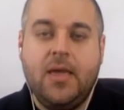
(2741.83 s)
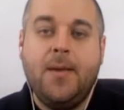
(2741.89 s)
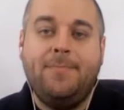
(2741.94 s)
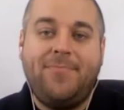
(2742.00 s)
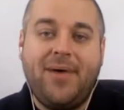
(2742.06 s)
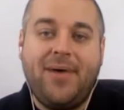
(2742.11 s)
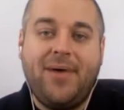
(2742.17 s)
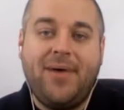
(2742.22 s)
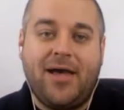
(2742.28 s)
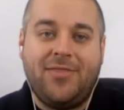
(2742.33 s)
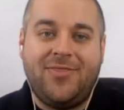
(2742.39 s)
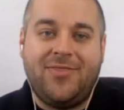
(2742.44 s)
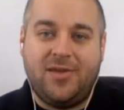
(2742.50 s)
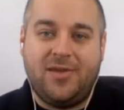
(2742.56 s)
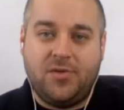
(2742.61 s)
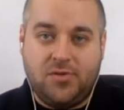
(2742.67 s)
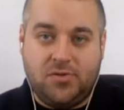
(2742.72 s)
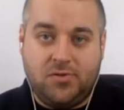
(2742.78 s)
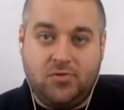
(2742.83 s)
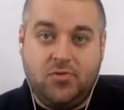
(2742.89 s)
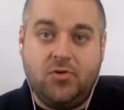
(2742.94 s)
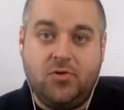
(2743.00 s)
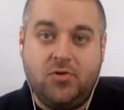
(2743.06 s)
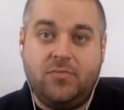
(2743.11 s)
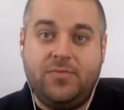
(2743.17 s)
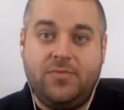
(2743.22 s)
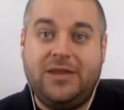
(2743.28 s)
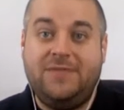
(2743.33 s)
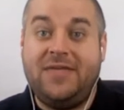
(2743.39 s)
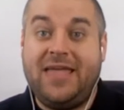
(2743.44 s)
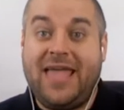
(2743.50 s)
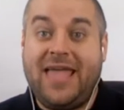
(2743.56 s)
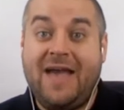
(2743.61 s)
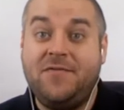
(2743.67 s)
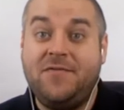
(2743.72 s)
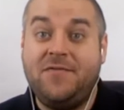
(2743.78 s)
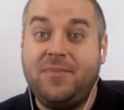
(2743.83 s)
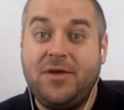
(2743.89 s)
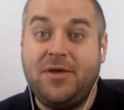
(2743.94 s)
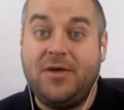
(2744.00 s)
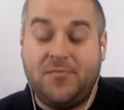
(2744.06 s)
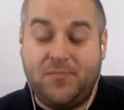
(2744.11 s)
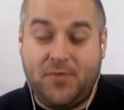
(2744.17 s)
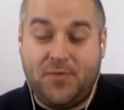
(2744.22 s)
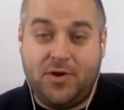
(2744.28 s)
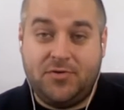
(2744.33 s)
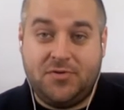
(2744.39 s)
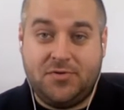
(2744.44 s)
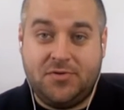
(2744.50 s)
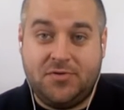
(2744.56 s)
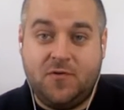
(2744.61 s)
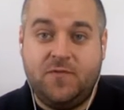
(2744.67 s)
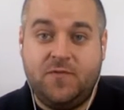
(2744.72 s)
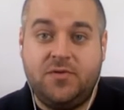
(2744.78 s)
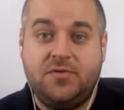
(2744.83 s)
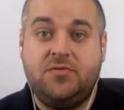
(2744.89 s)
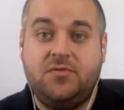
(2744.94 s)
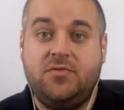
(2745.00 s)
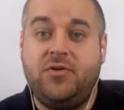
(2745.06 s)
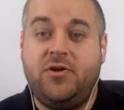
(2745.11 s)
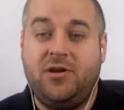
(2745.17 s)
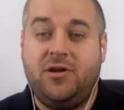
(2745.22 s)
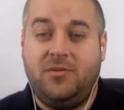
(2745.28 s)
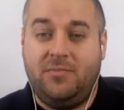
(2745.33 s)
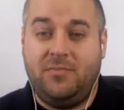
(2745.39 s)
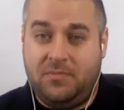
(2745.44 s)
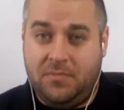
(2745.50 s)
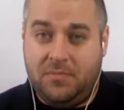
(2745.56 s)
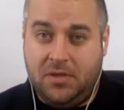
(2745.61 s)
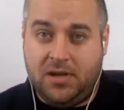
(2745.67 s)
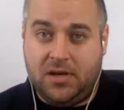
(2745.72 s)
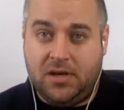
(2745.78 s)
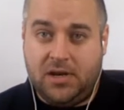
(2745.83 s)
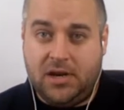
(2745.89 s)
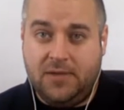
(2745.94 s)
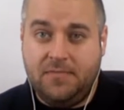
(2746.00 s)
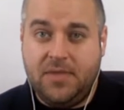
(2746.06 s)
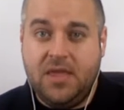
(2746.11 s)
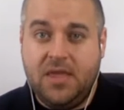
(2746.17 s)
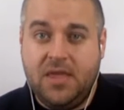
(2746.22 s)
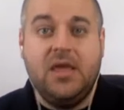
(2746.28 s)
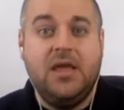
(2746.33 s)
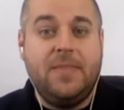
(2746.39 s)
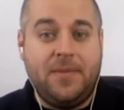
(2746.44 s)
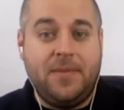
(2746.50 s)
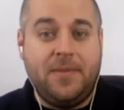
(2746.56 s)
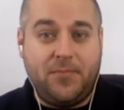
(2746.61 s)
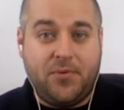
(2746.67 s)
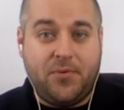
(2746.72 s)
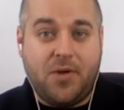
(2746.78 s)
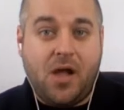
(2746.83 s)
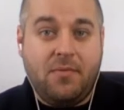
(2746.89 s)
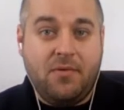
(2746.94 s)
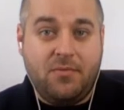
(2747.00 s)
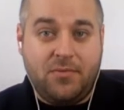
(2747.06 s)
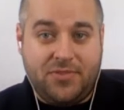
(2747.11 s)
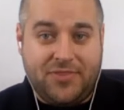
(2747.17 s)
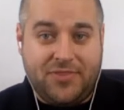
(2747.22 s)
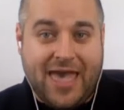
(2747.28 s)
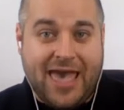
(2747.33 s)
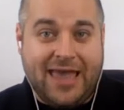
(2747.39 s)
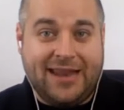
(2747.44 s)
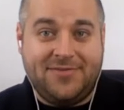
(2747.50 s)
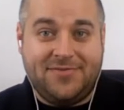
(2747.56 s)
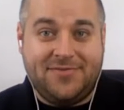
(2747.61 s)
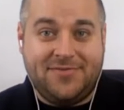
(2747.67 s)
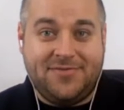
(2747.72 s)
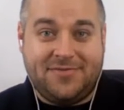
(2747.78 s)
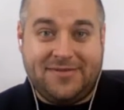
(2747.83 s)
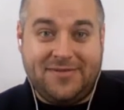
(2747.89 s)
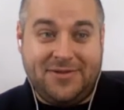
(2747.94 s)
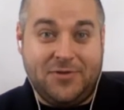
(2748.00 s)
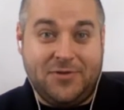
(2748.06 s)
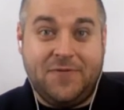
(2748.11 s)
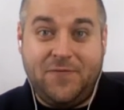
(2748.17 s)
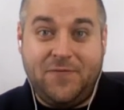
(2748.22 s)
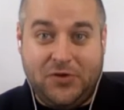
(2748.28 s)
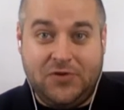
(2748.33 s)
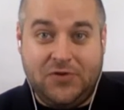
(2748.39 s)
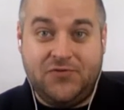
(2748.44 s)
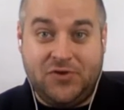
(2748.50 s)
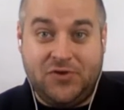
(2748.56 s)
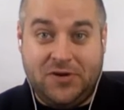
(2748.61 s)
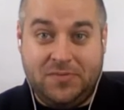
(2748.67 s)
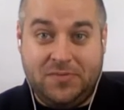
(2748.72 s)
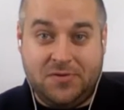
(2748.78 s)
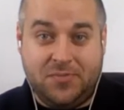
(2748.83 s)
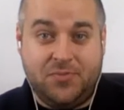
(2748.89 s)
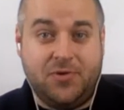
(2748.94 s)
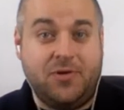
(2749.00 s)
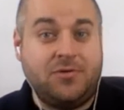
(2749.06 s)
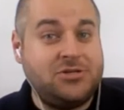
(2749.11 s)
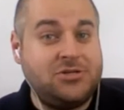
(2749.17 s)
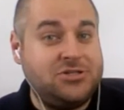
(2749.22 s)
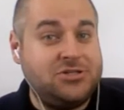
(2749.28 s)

But they assume that if they have the best product or service, they're going to be a millionaire. The problem with that is it's like, you know, the field of dreams approach.